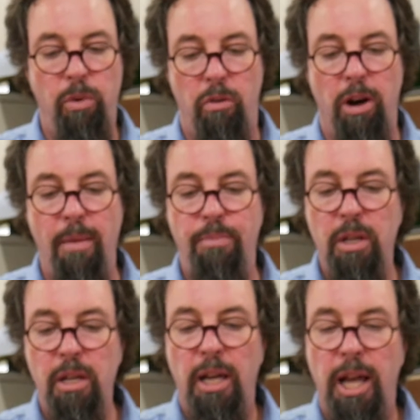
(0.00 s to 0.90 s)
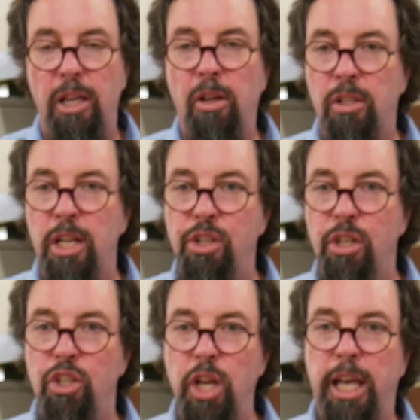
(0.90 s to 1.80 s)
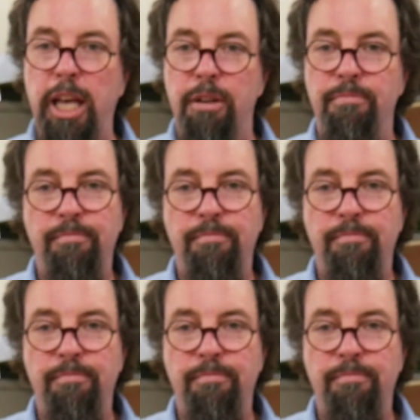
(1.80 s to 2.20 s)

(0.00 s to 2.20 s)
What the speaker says: your wet rub and you've got the teacher to check it,